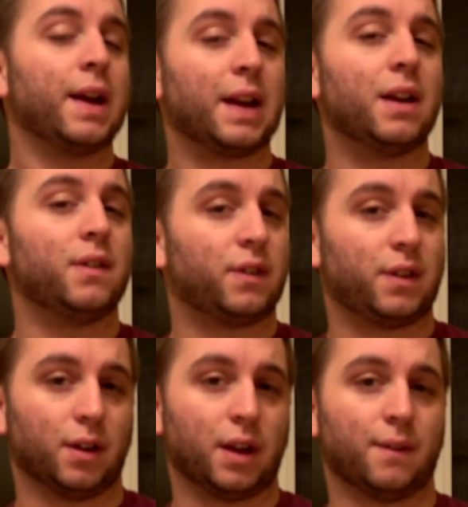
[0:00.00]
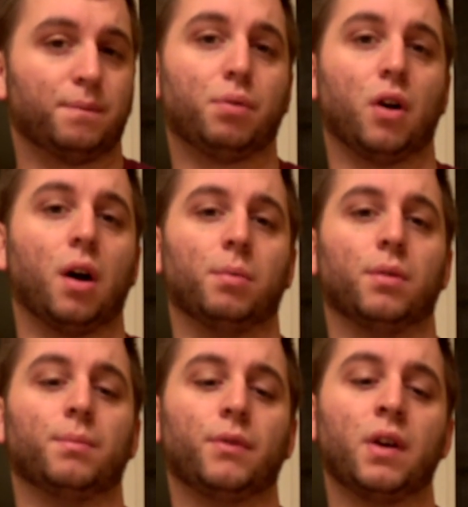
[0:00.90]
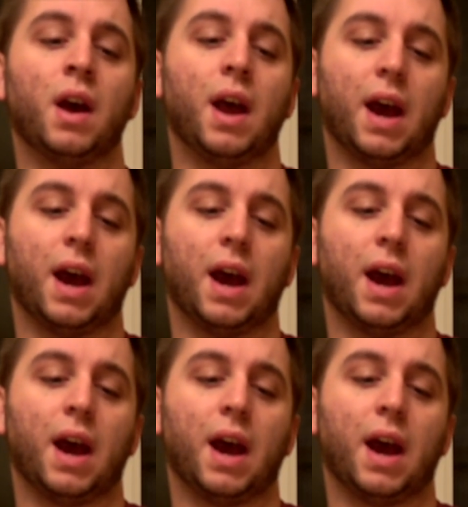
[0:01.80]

can still have problems.